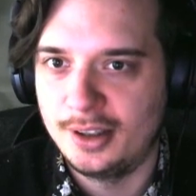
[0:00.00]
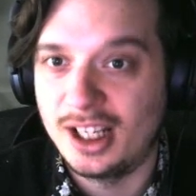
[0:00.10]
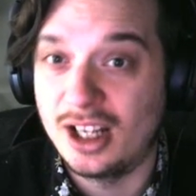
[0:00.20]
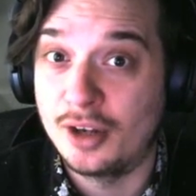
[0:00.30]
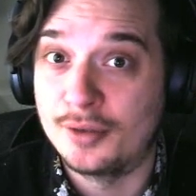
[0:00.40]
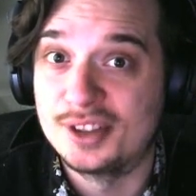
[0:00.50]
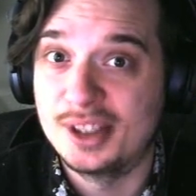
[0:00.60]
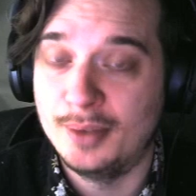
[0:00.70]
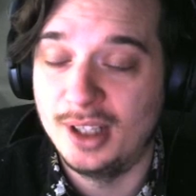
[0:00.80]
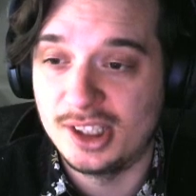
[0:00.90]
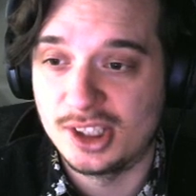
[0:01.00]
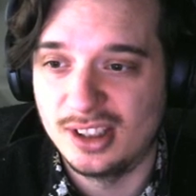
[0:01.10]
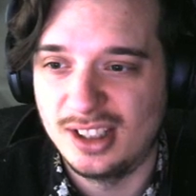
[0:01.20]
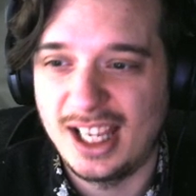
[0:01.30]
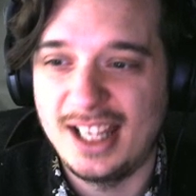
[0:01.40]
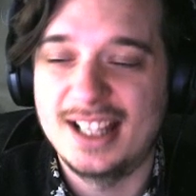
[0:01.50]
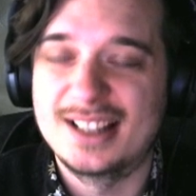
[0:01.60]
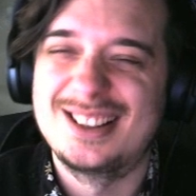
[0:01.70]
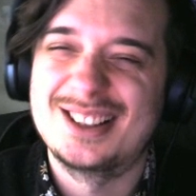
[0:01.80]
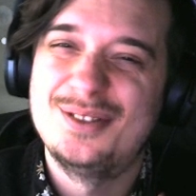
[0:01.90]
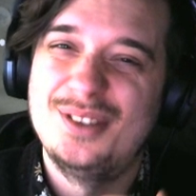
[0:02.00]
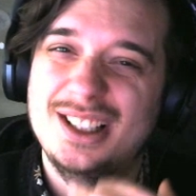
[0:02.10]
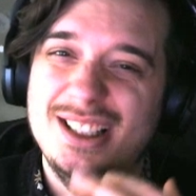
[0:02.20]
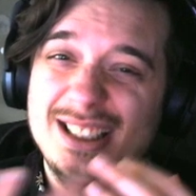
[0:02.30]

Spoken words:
a lot of simulation, and that doesn't really